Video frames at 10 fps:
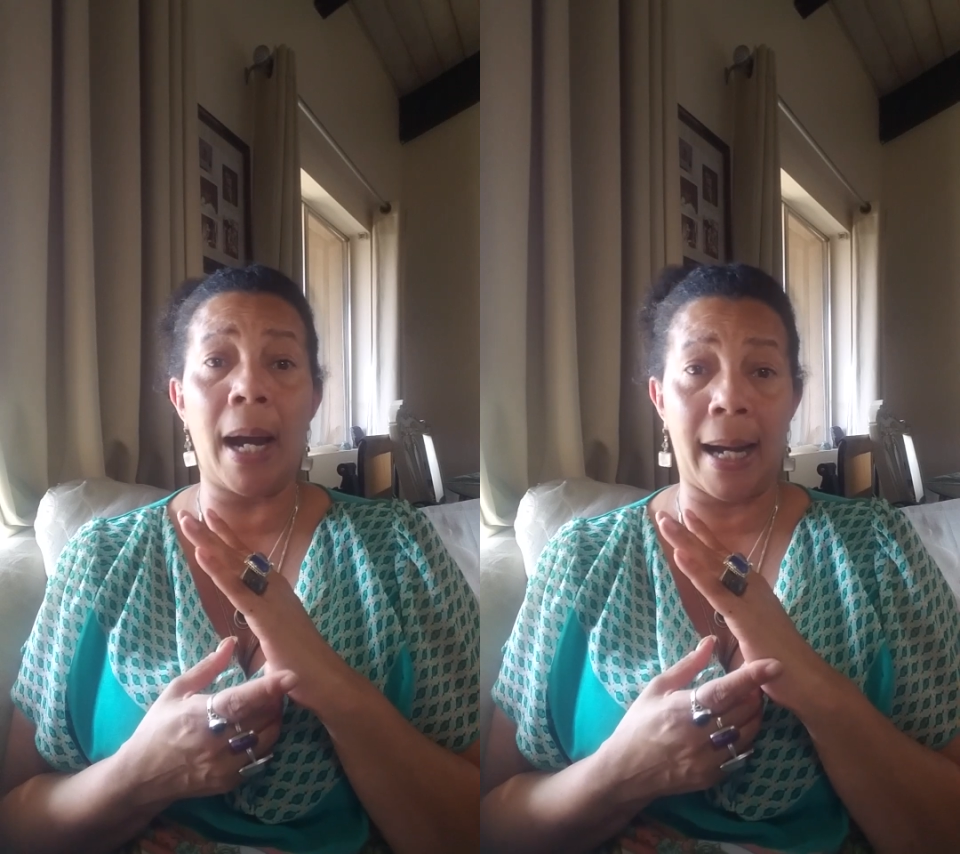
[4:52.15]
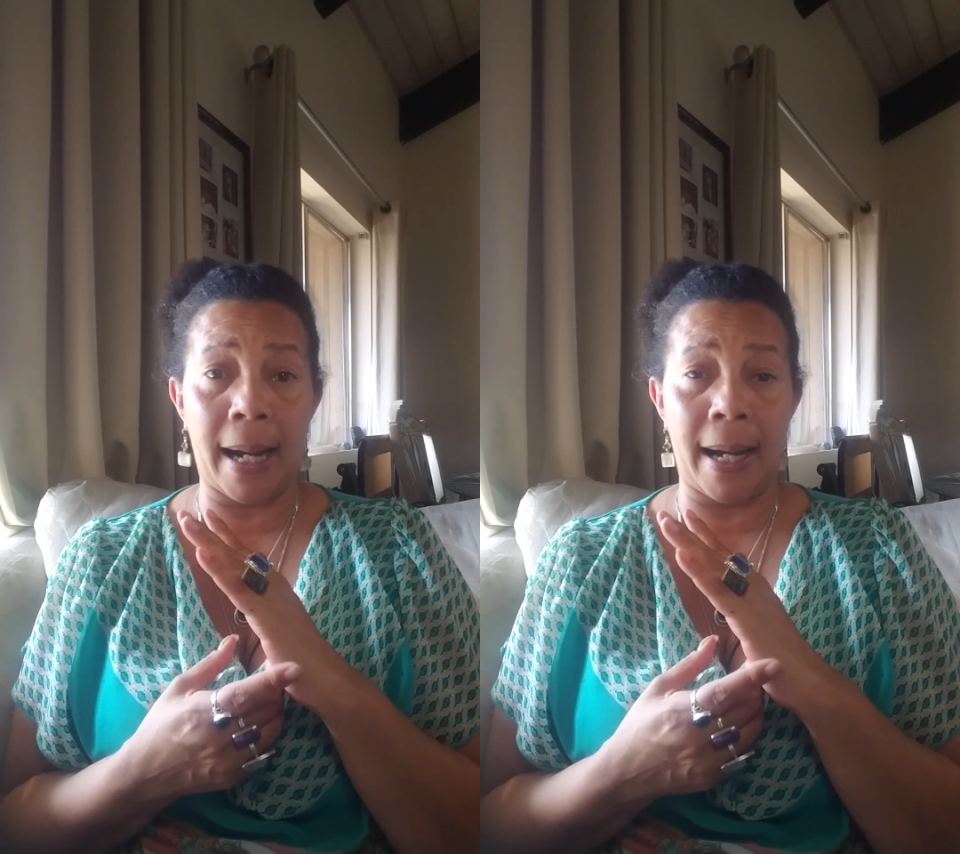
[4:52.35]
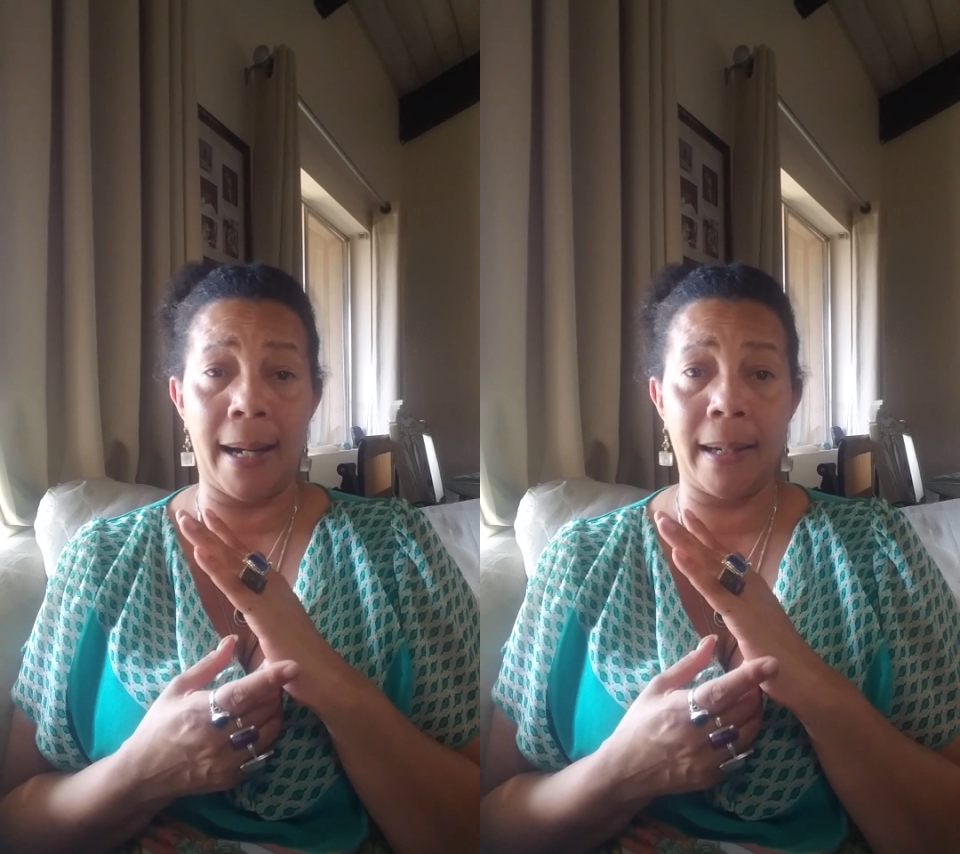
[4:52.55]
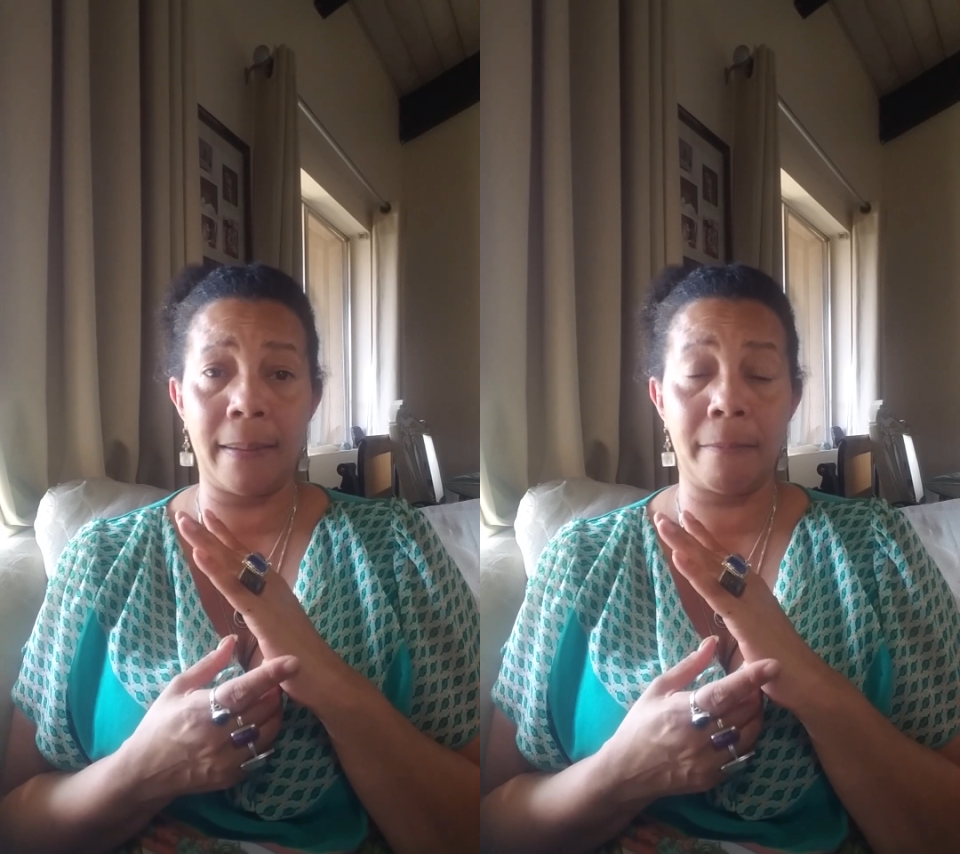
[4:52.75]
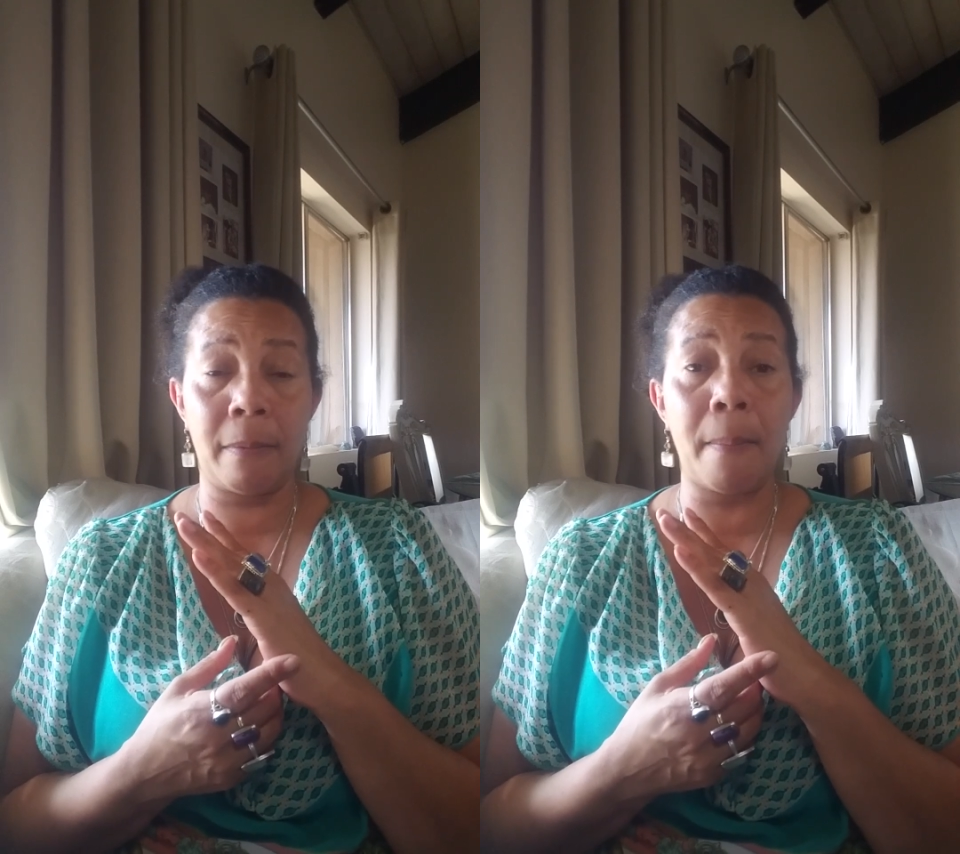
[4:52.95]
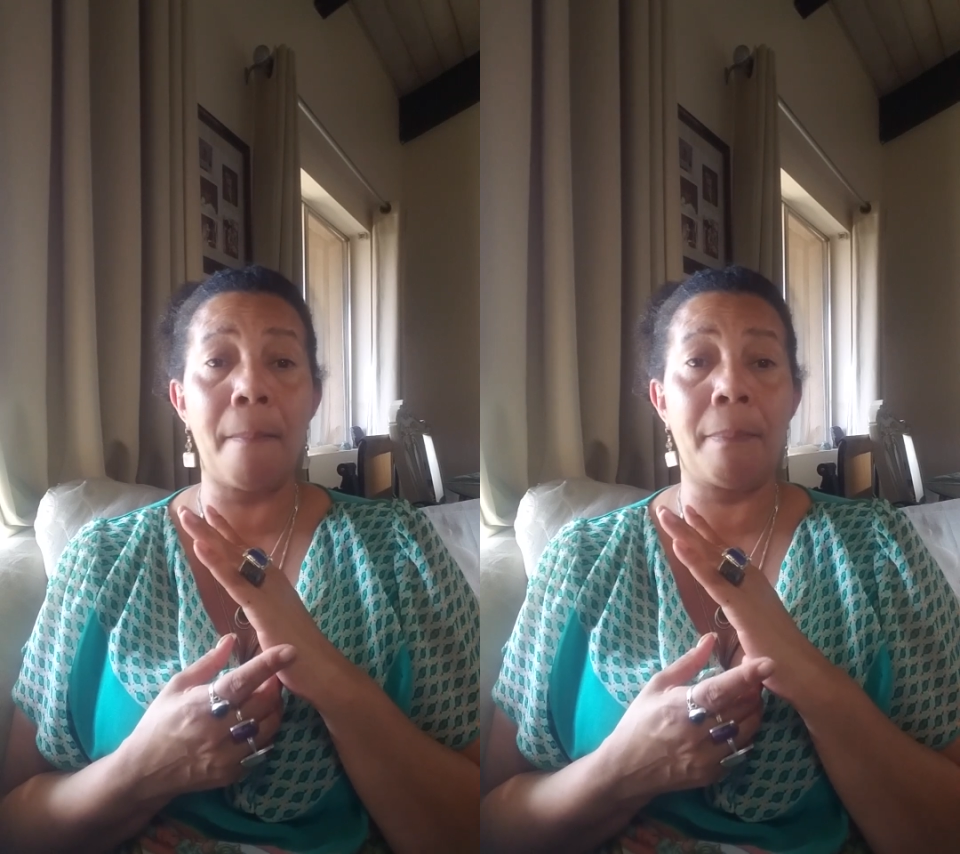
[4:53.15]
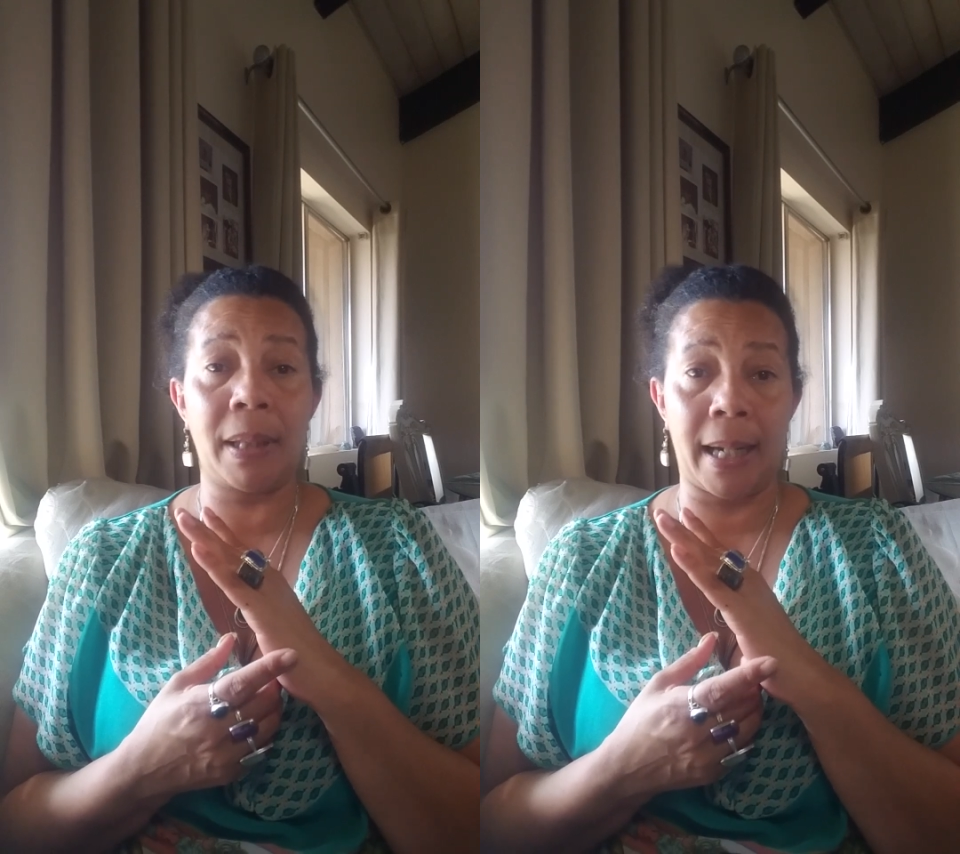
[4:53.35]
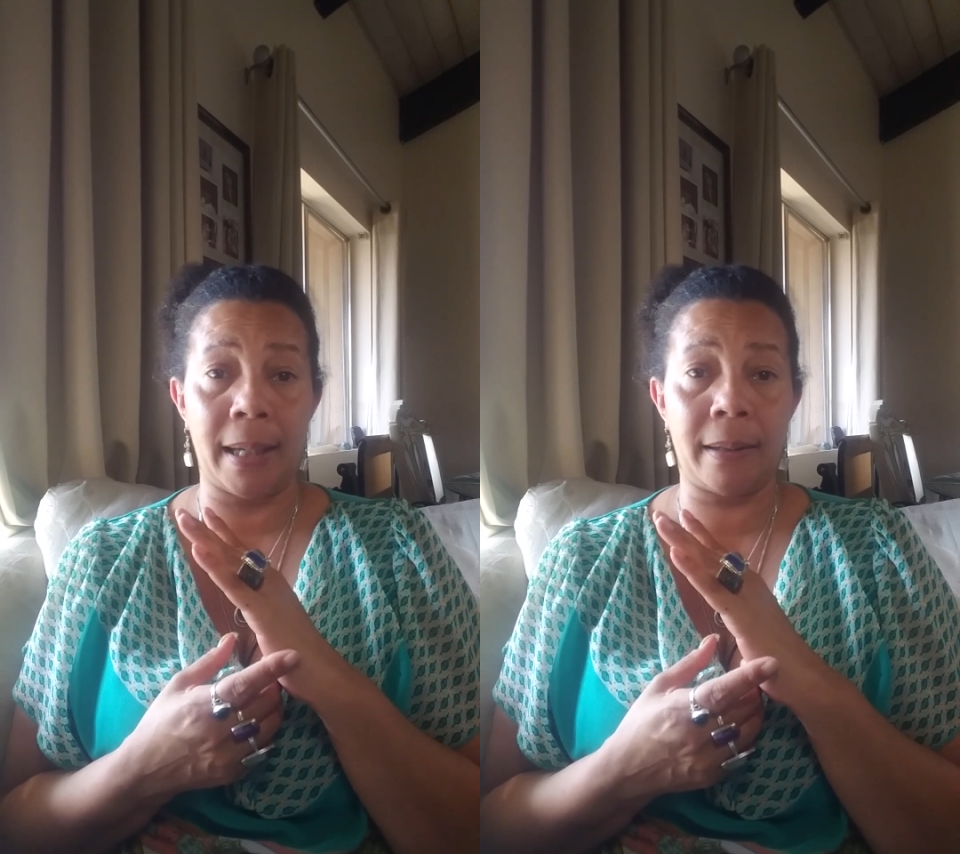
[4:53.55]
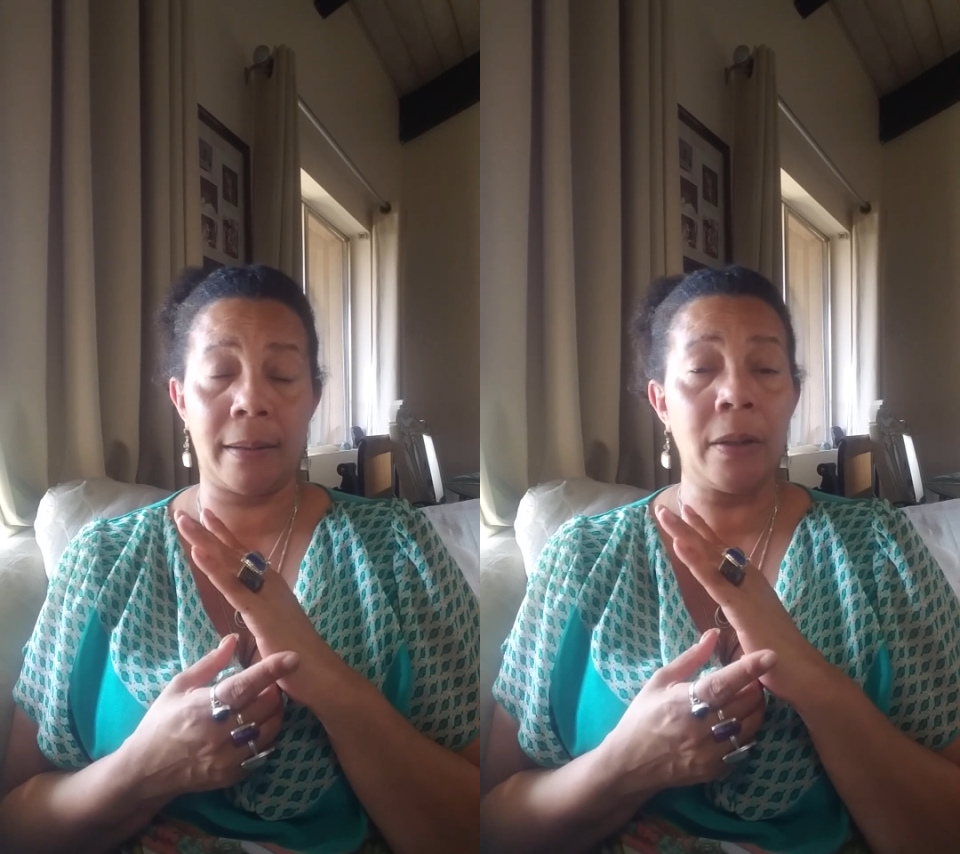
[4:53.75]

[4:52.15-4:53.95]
I blank,